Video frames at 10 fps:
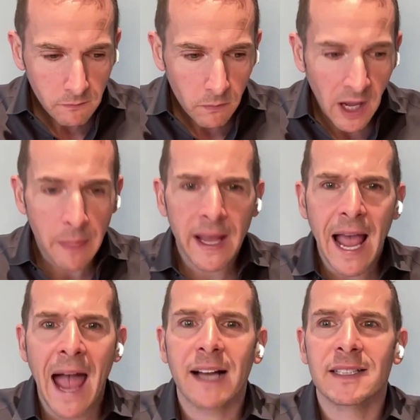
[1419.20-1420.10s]
and they
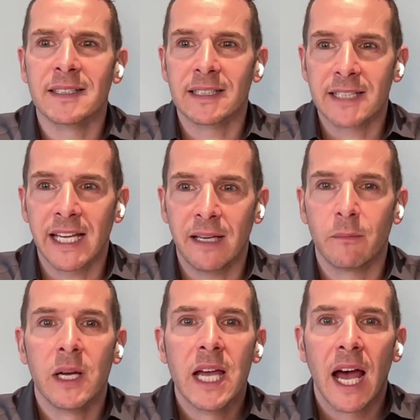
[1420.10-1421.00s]
act as a team.
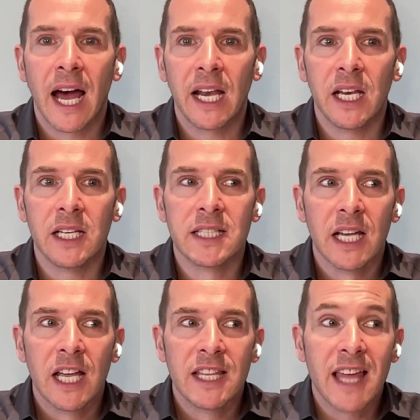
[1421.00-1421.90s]
And
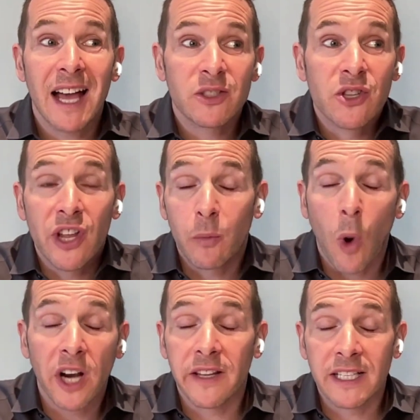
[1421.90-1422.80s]
that's
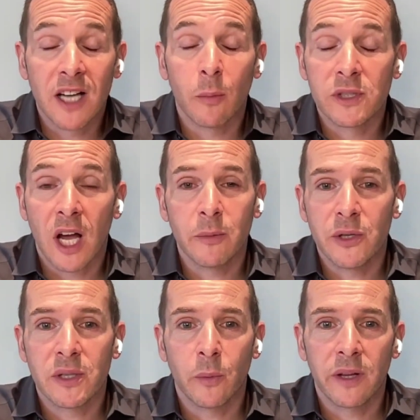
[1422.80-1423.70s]
one of the examples that I'm
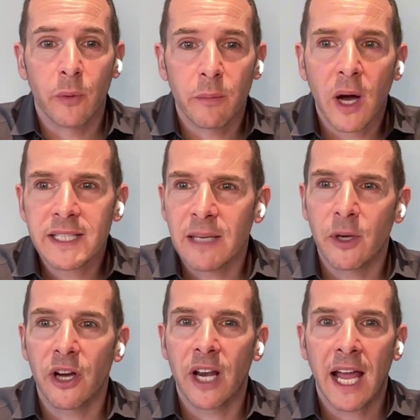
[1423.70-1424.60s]
using with my team, and
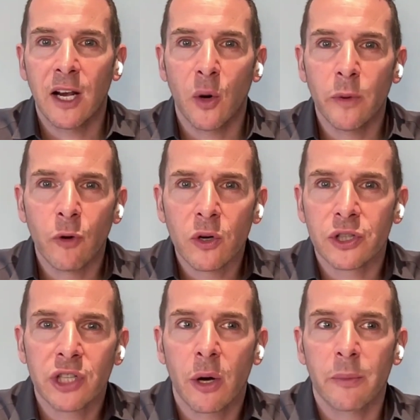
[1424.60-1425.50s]
going, hey, look, we've all got to
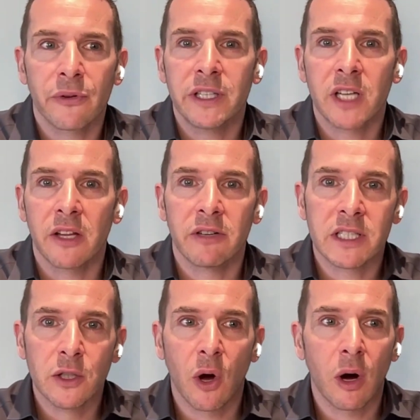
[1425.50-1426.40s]
show up for each other. It's
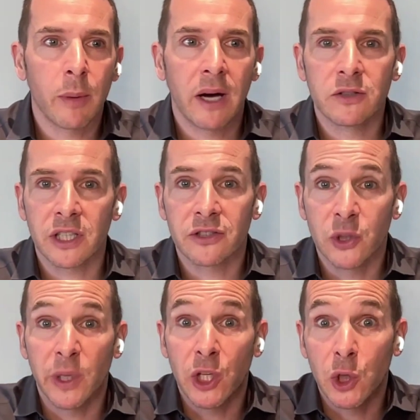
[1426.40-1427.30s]
not about just
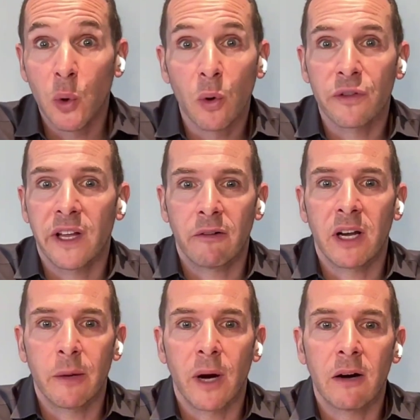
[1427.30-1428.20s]
doing your thing really
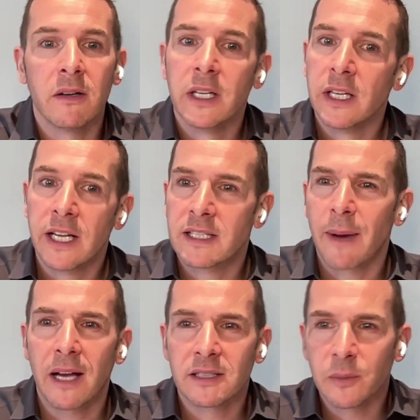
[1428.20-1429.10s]
well. It's
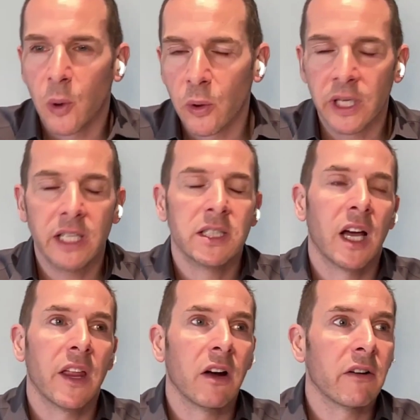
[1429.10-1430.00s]
about us supporting each
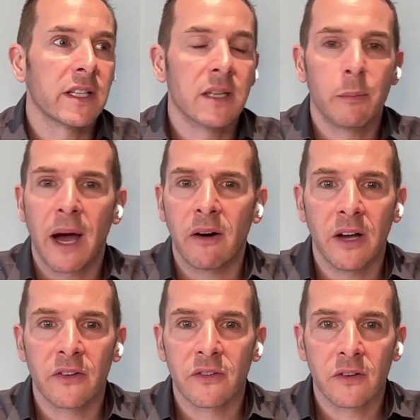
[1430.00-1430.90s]
other. It's about
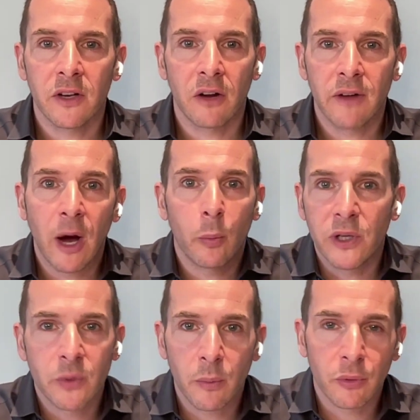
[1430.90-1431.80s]
us, helping
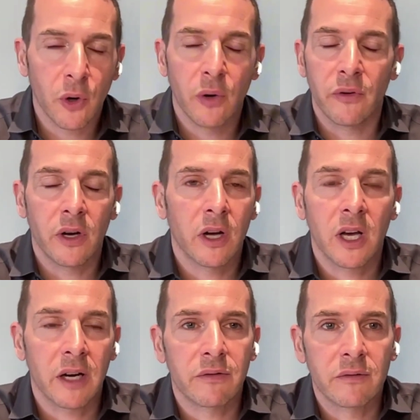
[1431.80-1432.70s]
to improve and
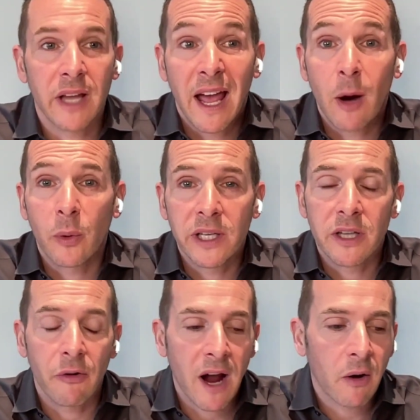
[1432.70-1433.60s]
kind of, helping each
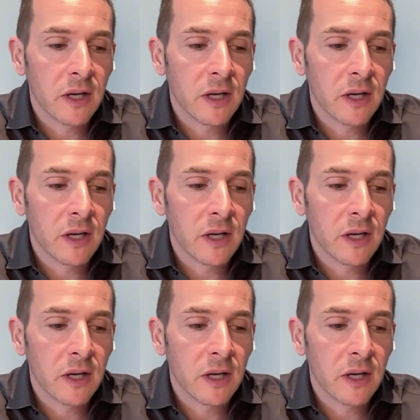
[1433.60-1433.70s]
other out.